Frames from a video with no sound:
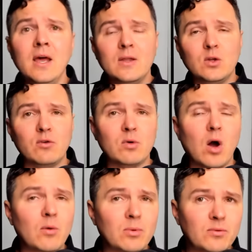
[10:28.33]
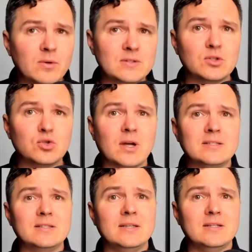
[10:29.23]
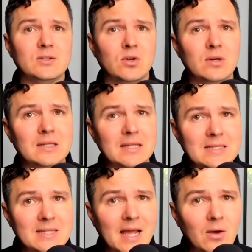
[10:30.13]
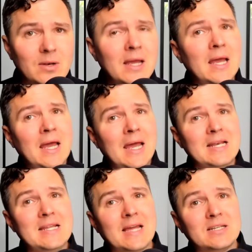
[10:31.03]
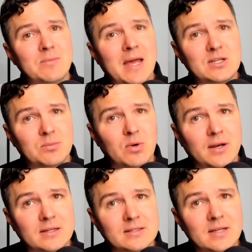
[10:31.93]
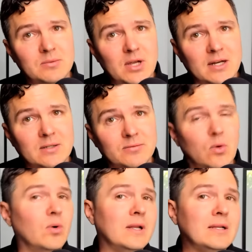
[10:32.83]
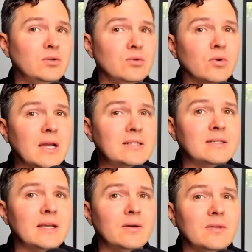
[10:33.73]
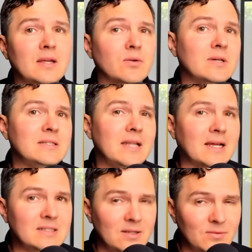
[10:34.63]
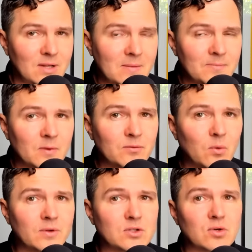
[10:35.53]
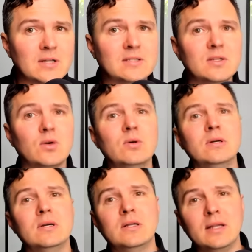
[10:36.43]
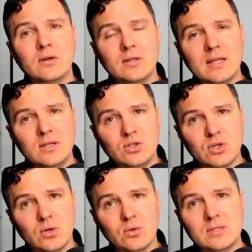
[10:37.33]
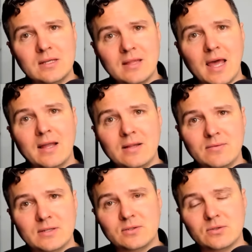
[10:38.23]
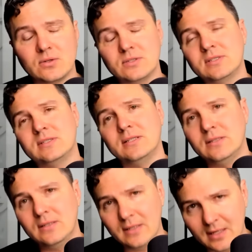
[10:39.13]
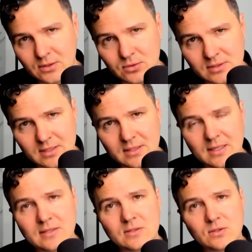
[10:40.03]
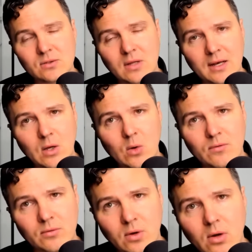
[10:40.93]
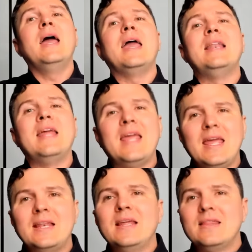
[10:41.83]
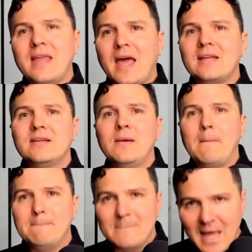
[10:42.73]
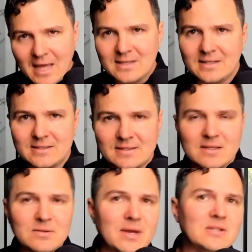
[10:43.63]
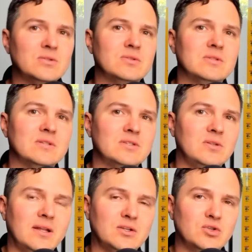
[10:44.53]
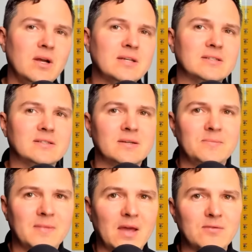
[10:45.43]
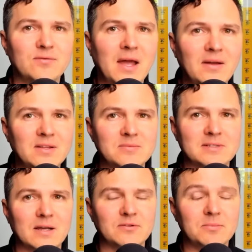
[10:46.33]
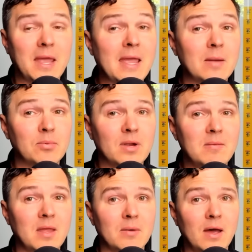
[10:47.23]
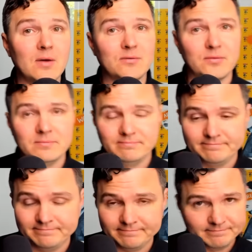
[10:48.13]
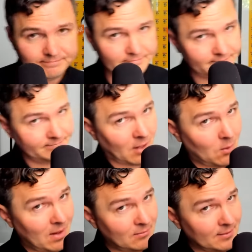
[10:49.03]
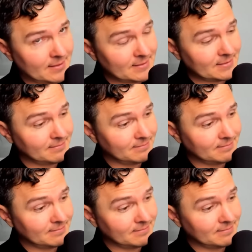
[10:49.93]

The overall performance of the trust is currently down and yet to match the product's objective, according to Grayscale. The increase in activity for the trust, though, clearly shows that investors are still interested in Solana overall. And in that madness, investors in the Solana trusts have found themselves paying a premium of, wait for this,